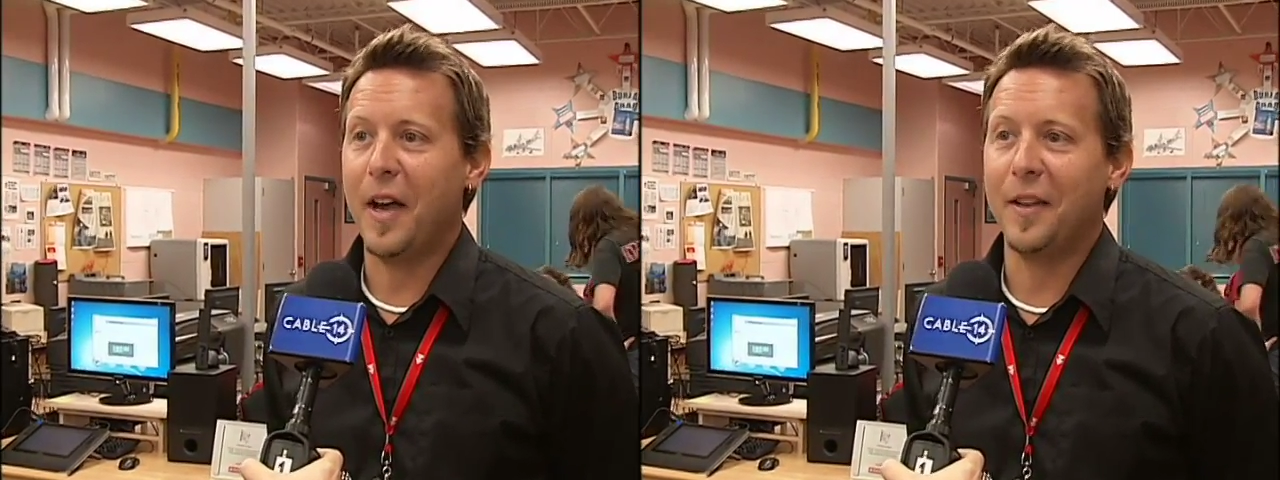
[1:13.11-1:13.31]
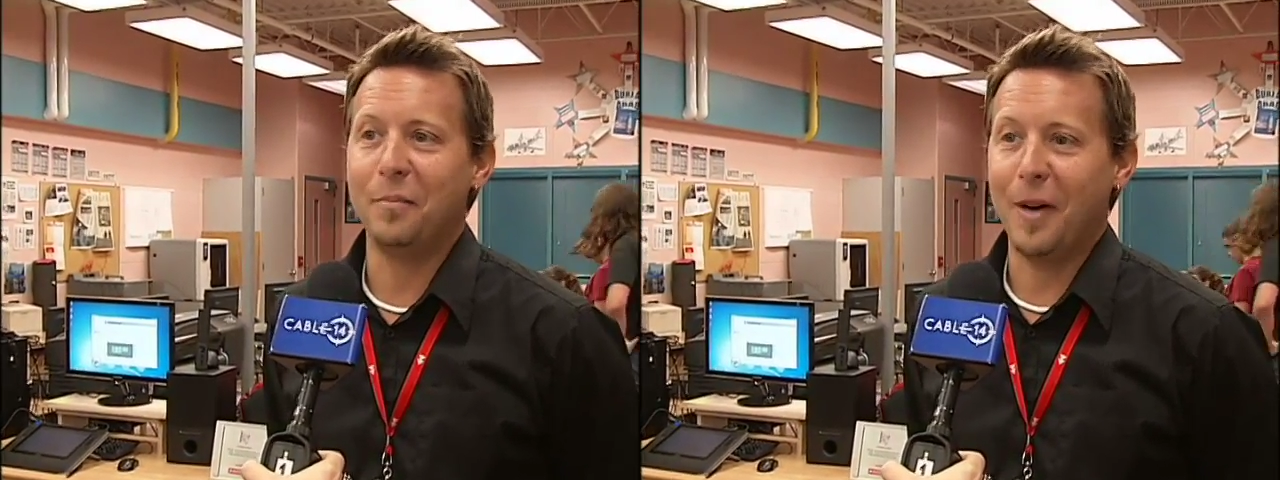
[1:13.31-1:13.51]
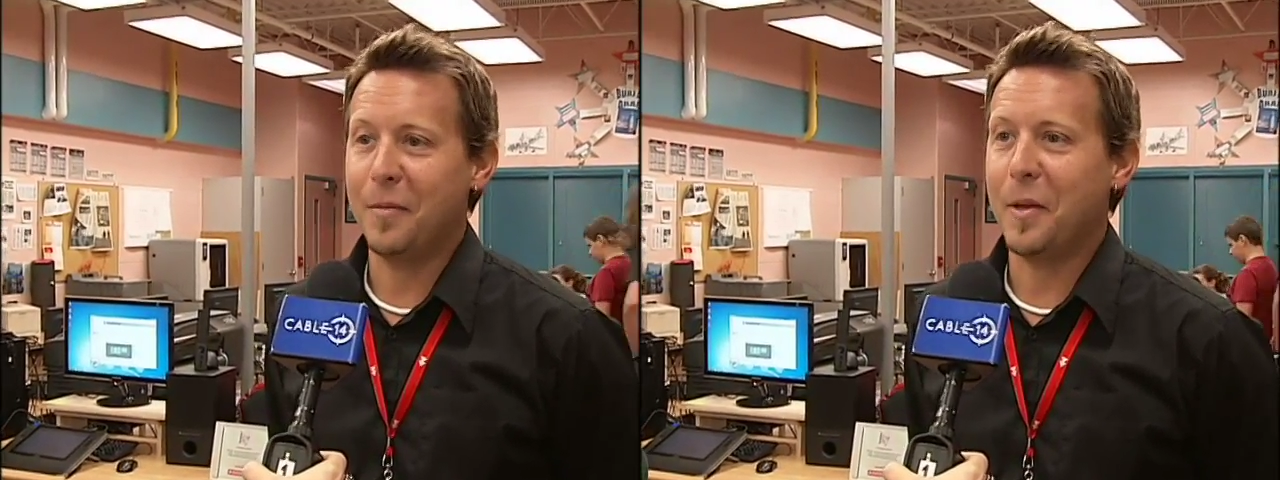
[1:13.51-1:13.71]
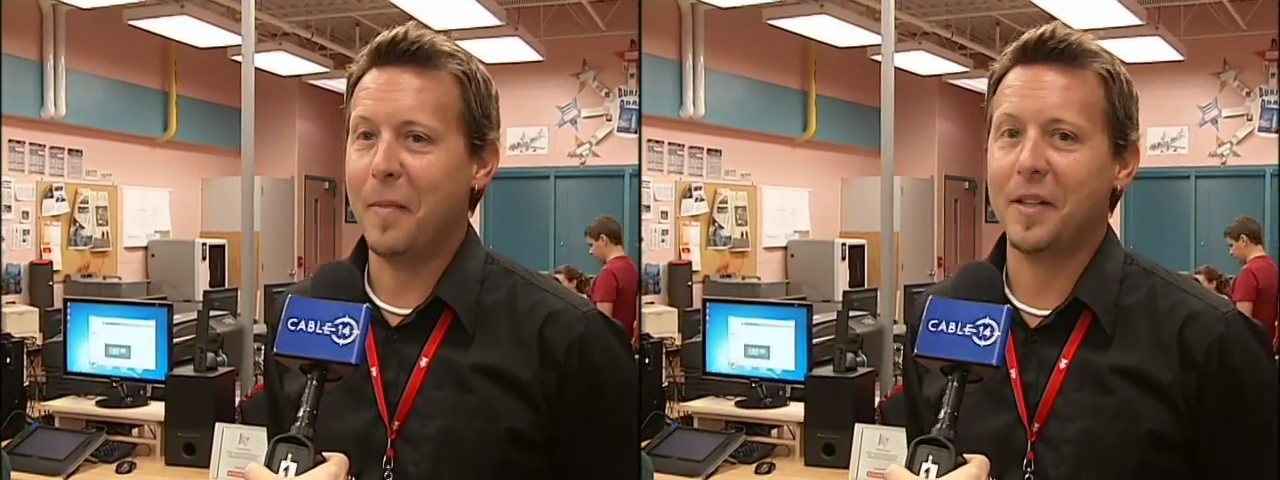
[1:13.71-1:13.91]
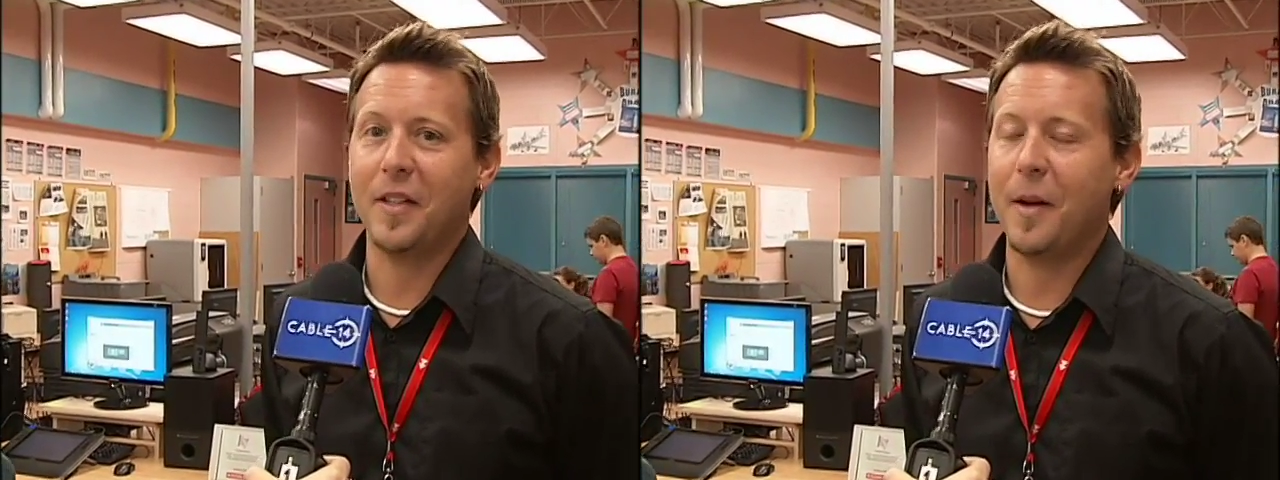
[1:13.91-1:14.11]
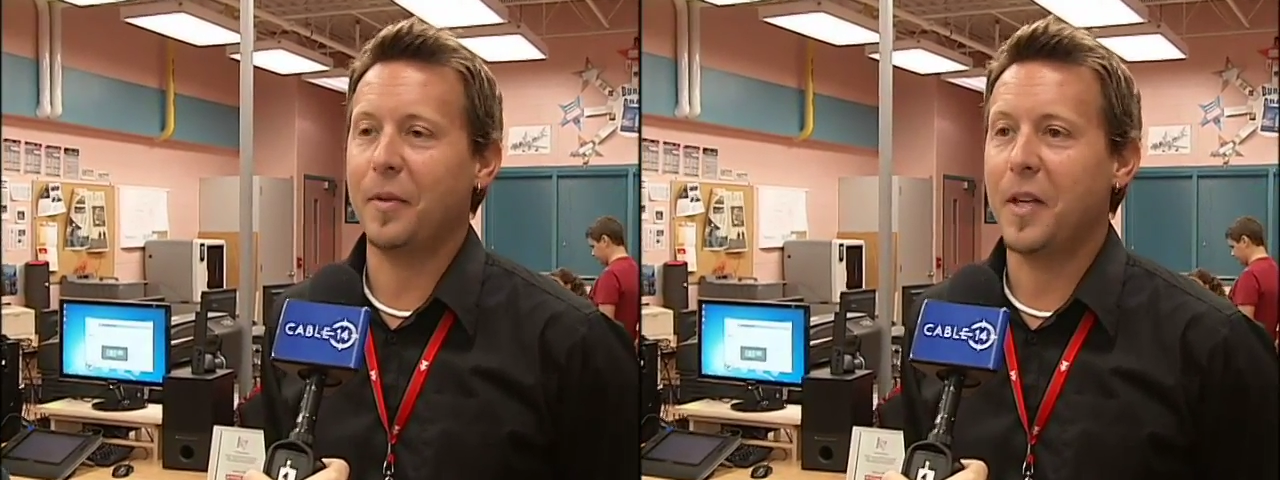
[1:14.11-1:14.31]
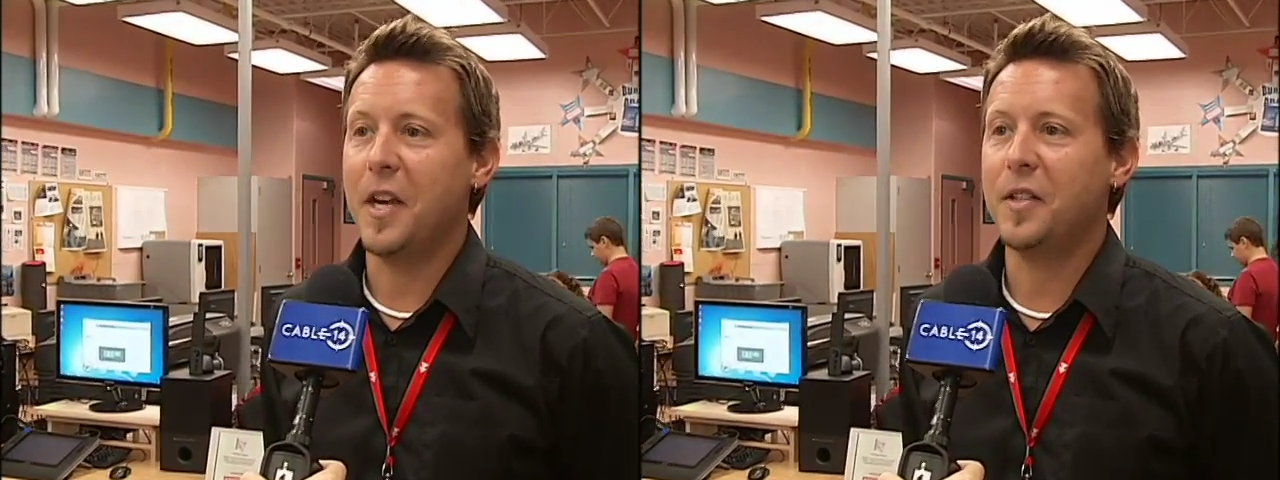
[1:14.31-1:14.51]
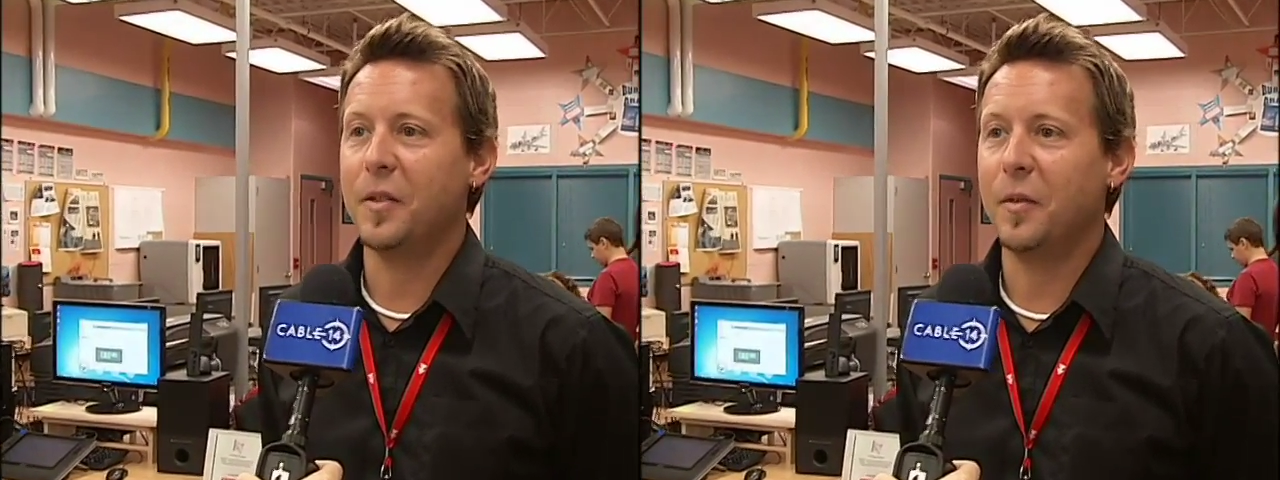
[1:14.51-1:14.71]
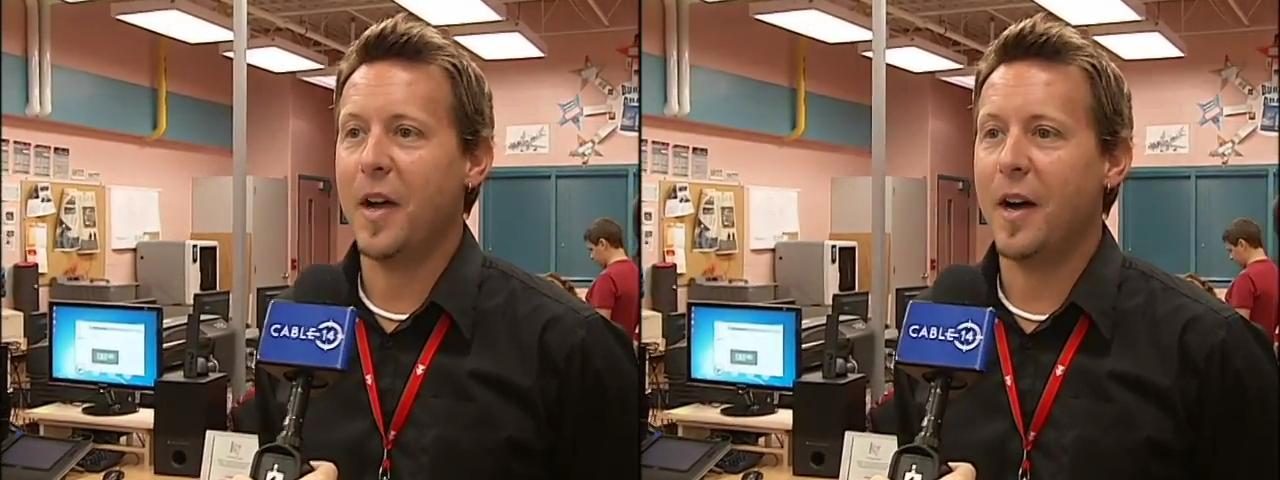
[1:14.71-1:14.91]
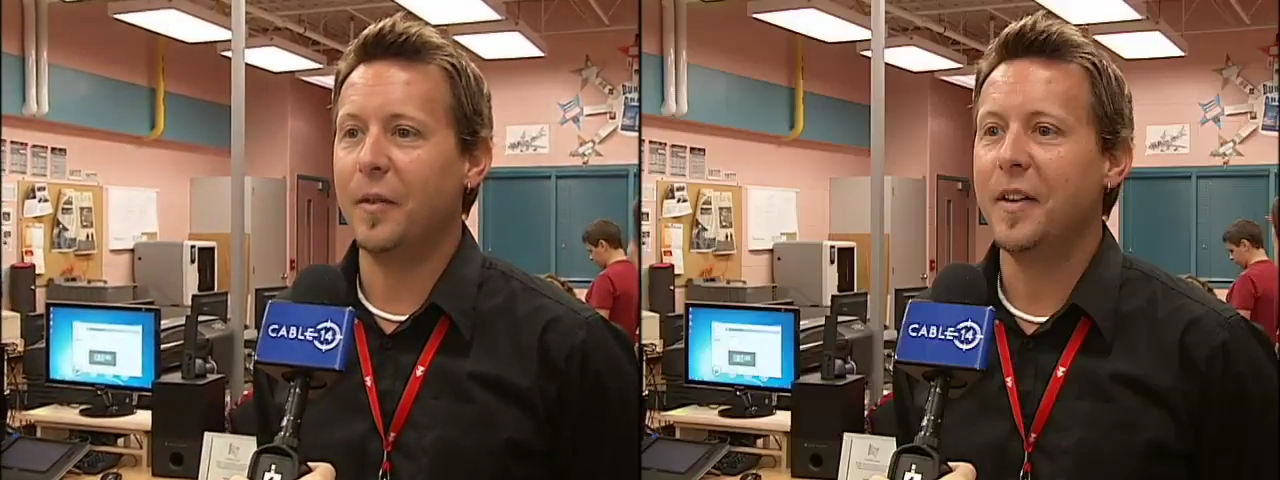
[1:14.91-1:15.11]
had probably the best application
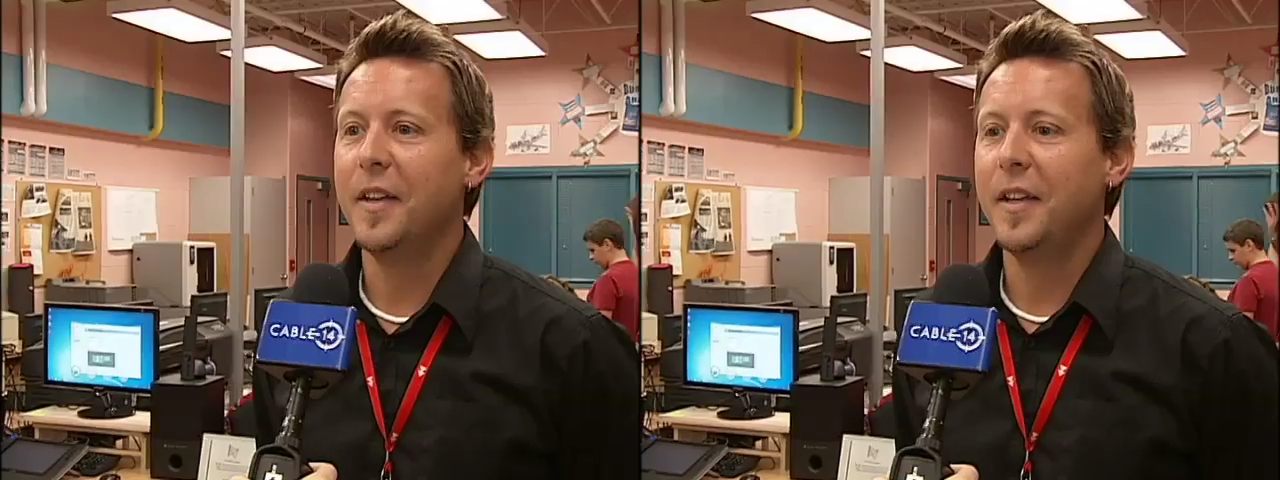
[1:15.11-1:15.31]
around.